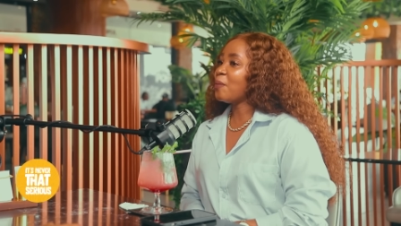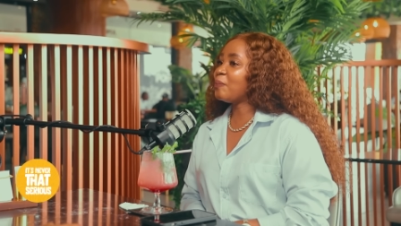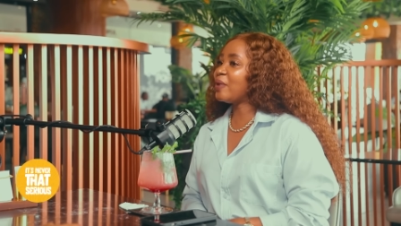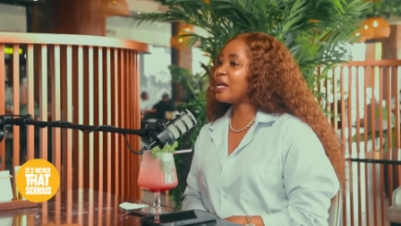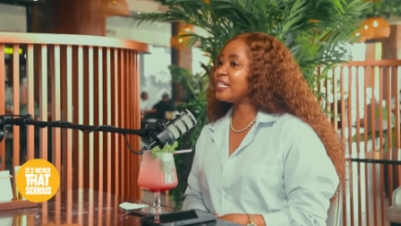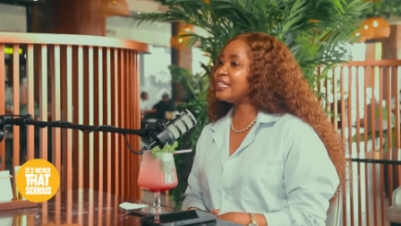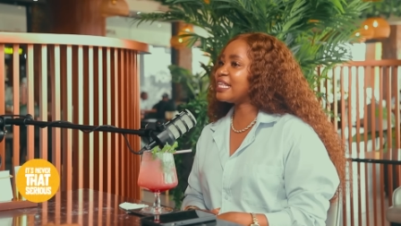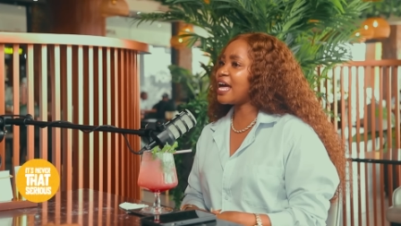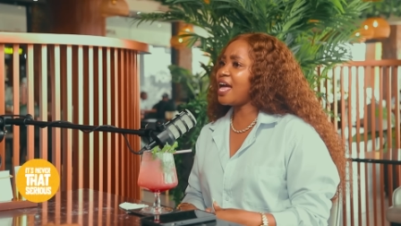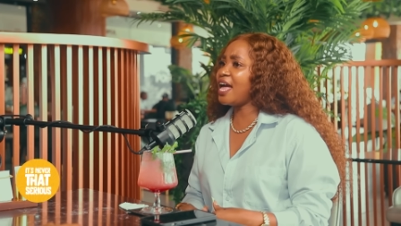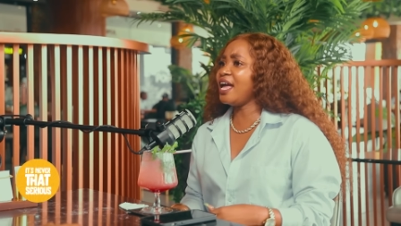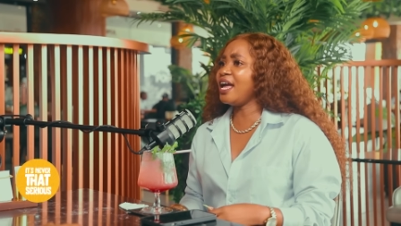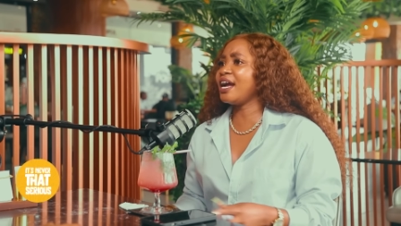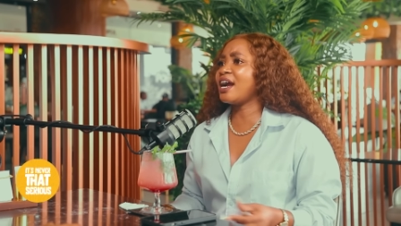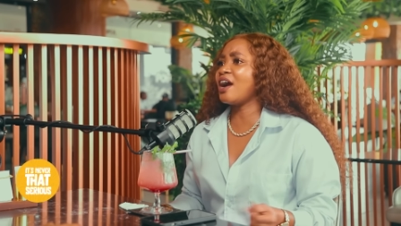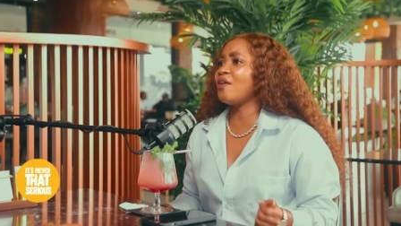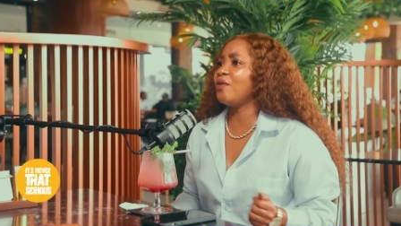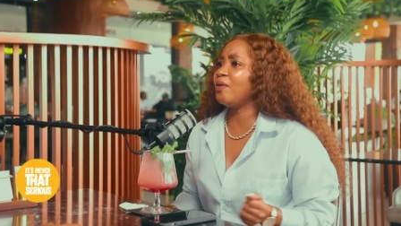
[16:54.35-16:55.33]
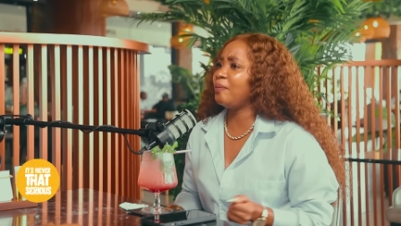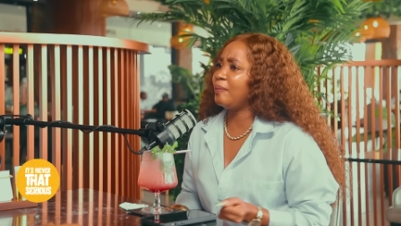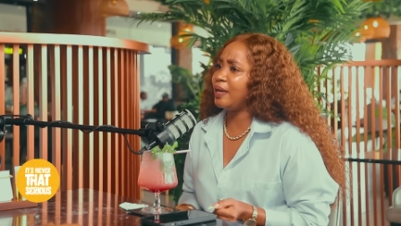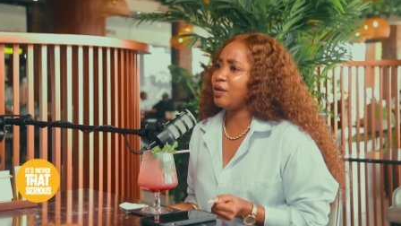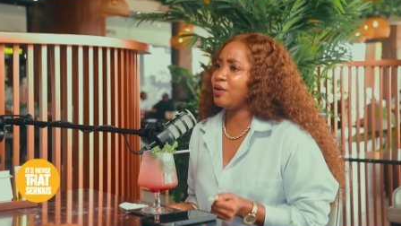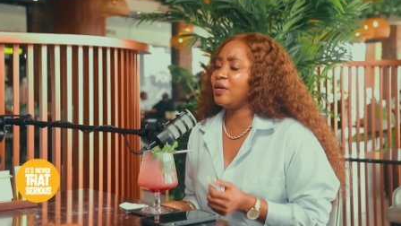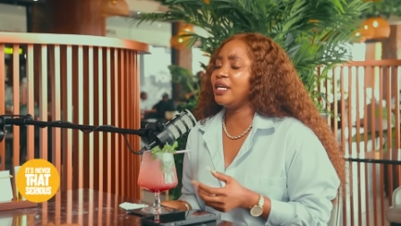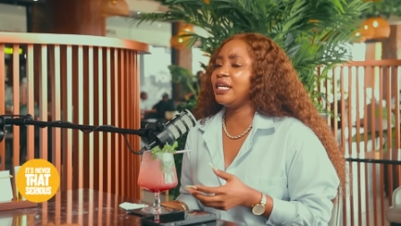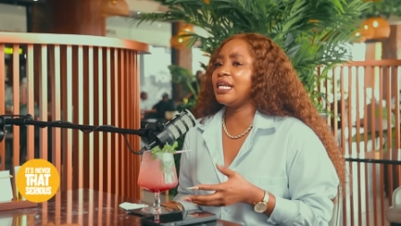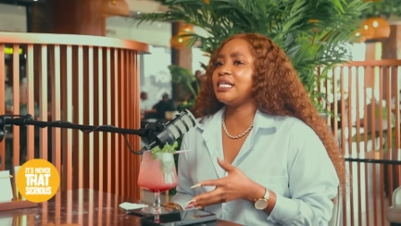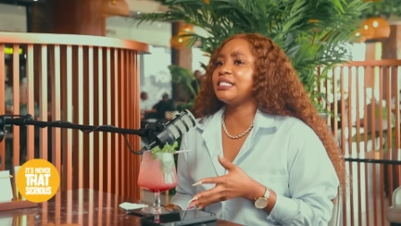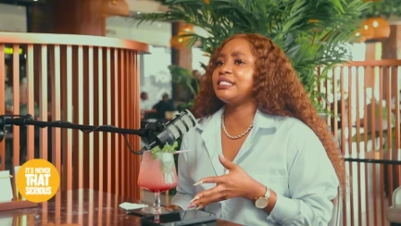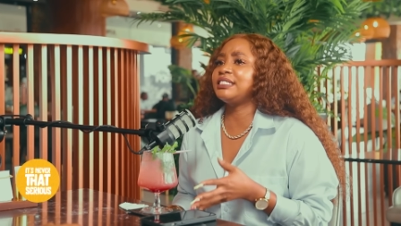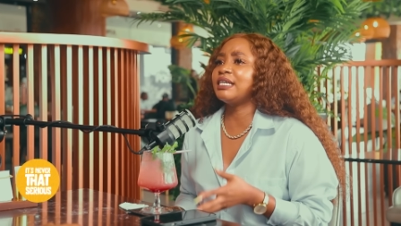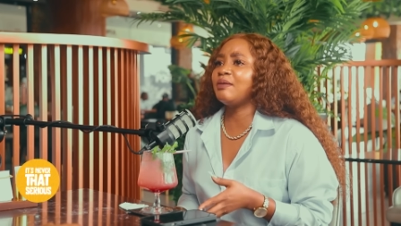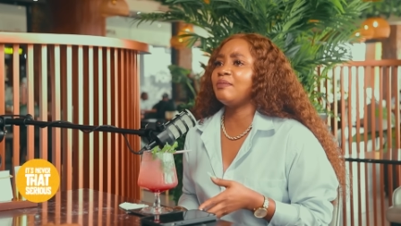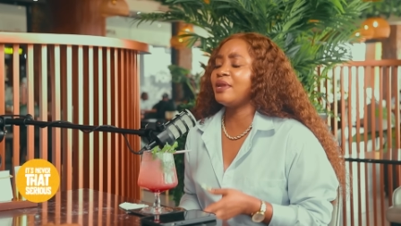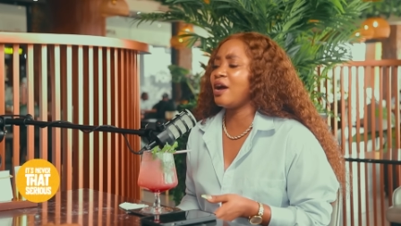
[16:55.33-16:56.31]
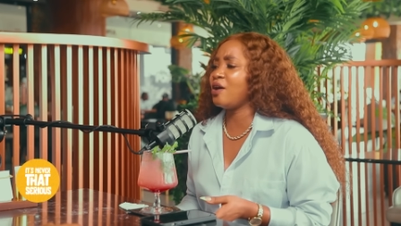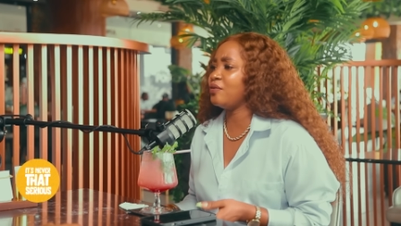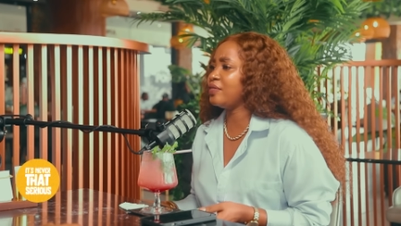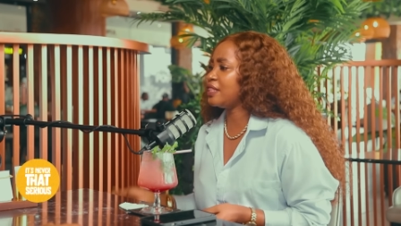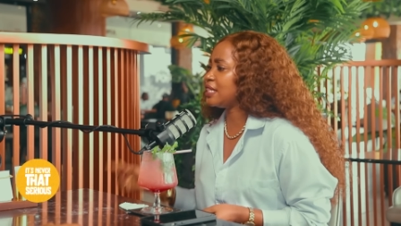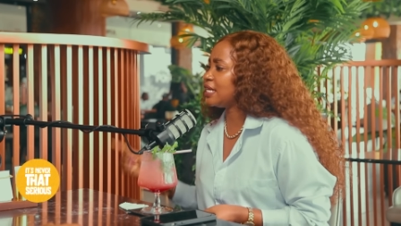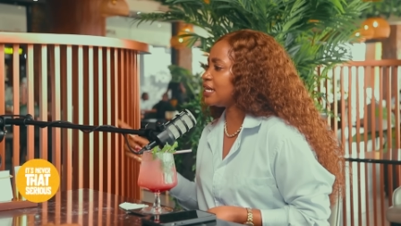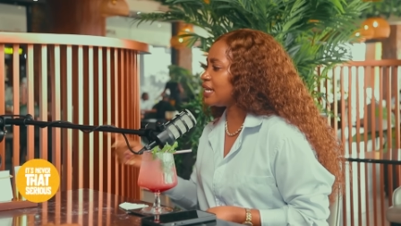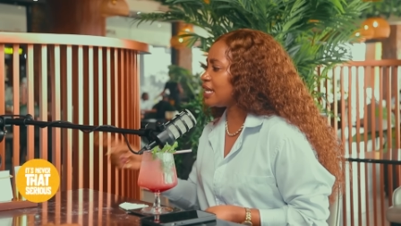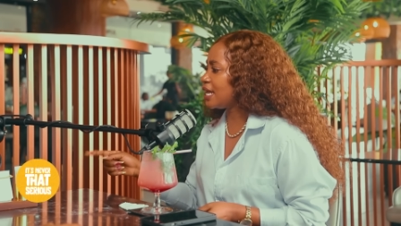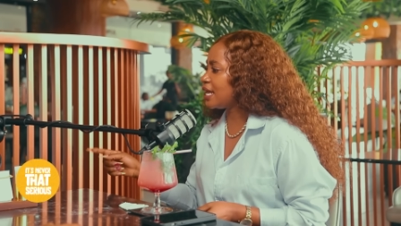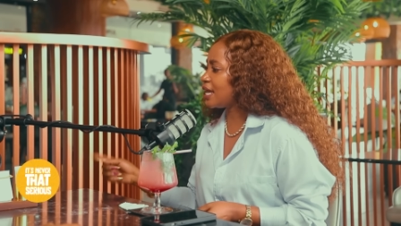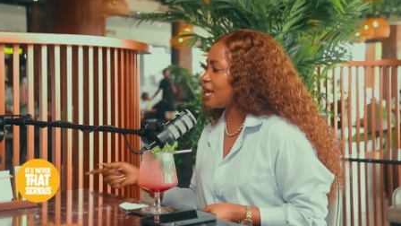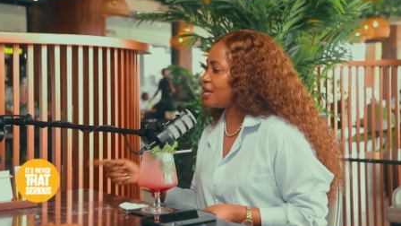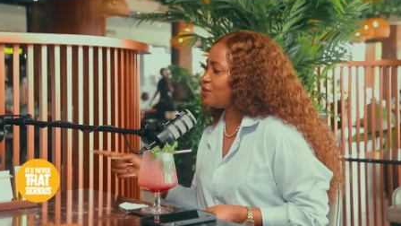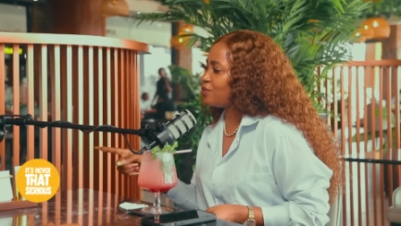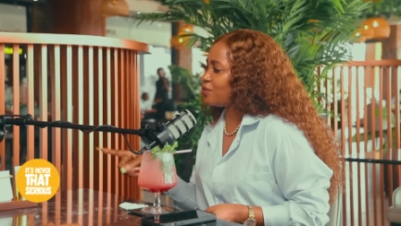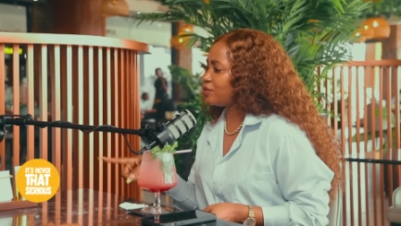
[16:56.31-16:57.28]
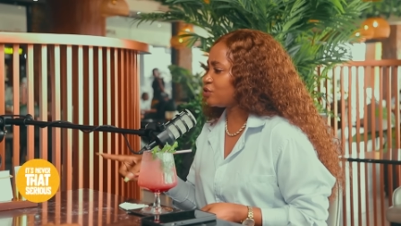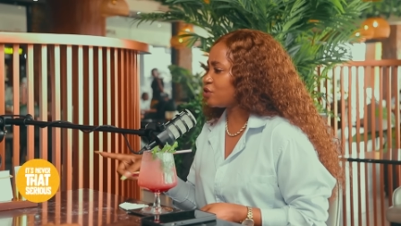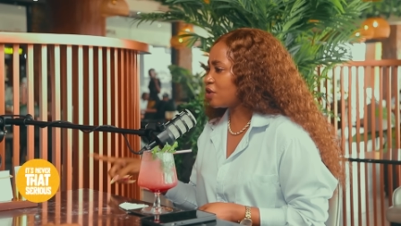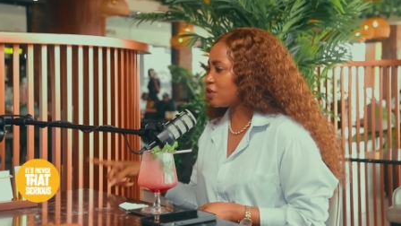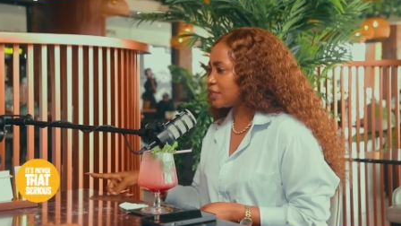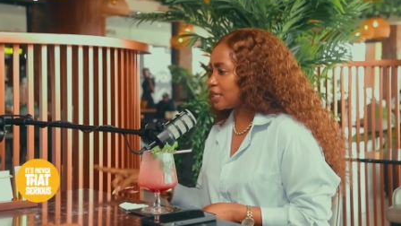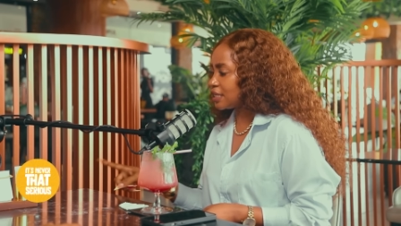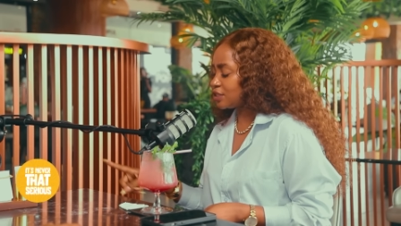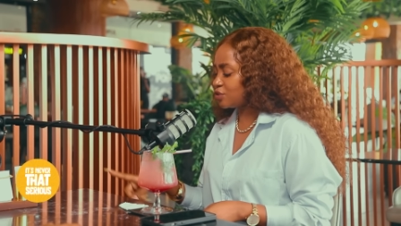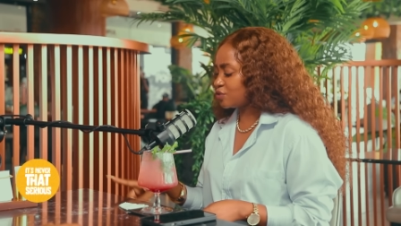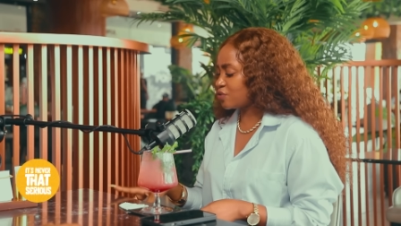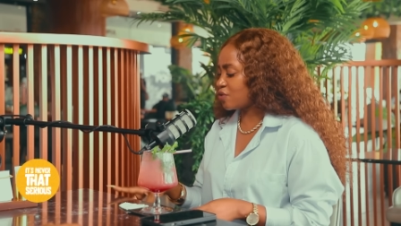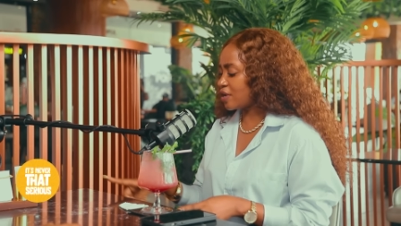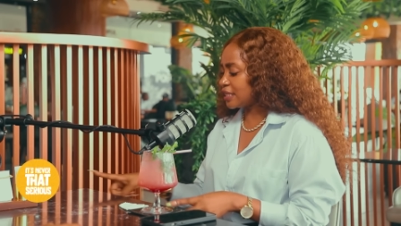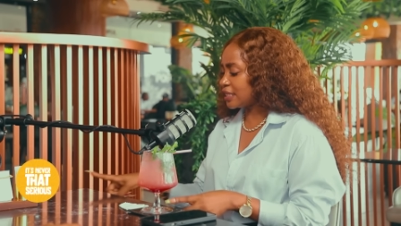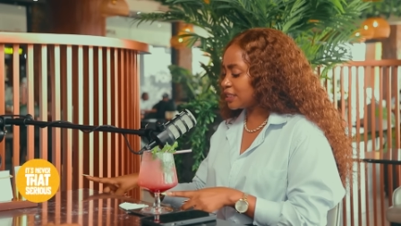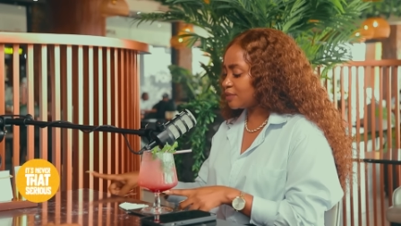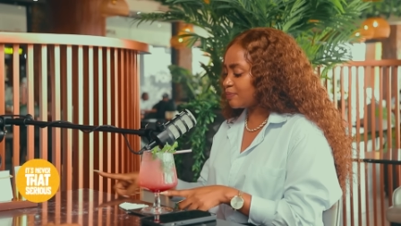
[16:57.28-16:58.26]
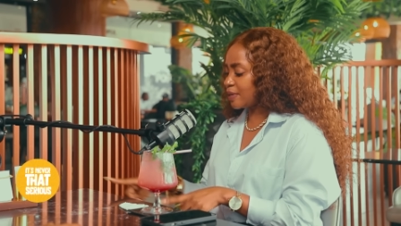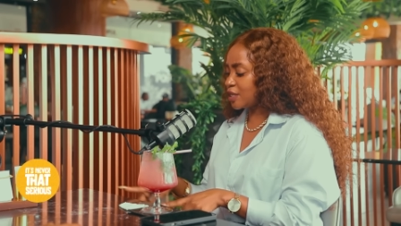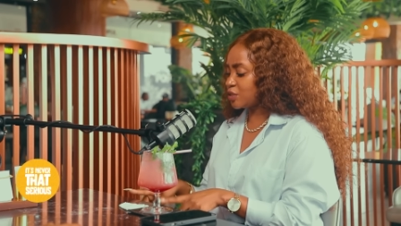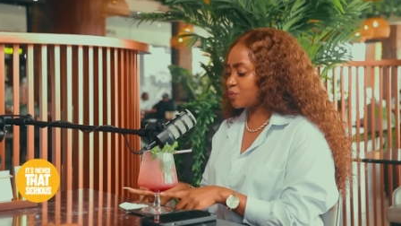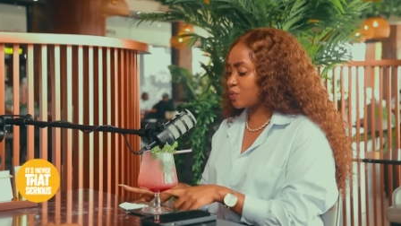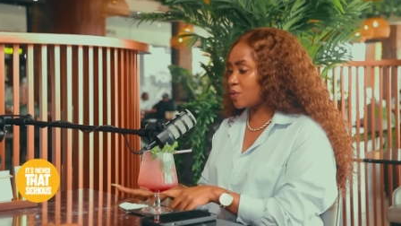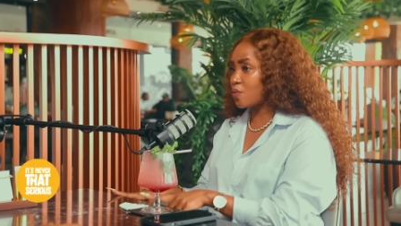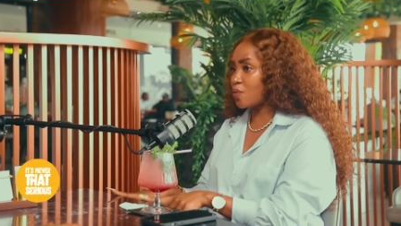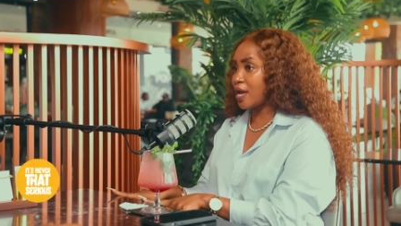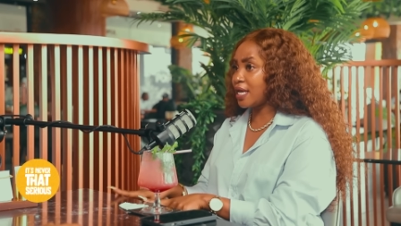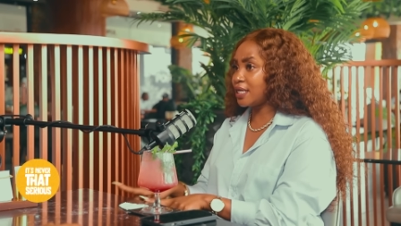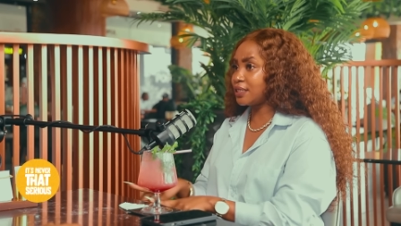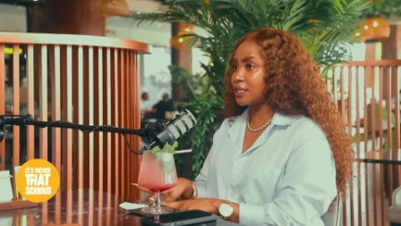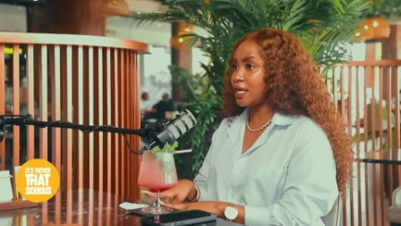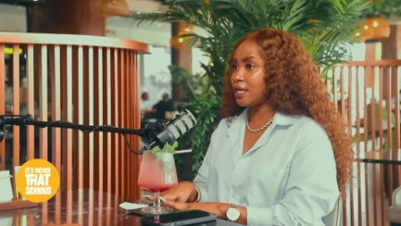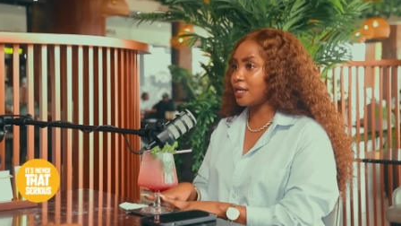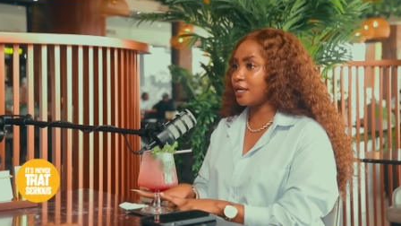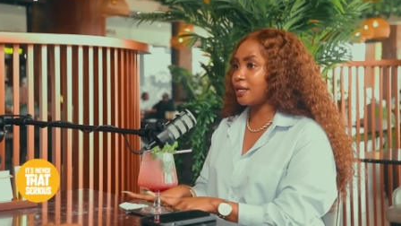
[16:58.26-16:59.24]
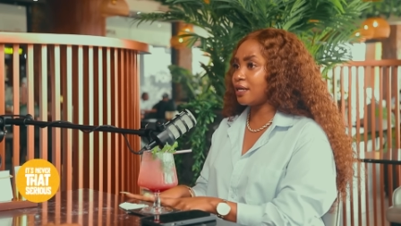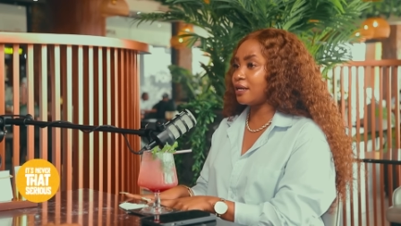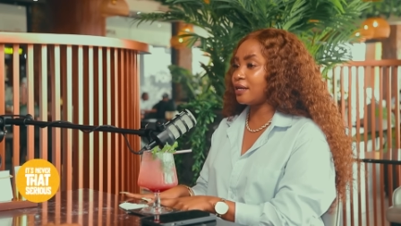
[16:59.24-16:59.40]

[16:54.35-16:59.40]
But Carol, my God, last time now, the day you told us to go this place, we went and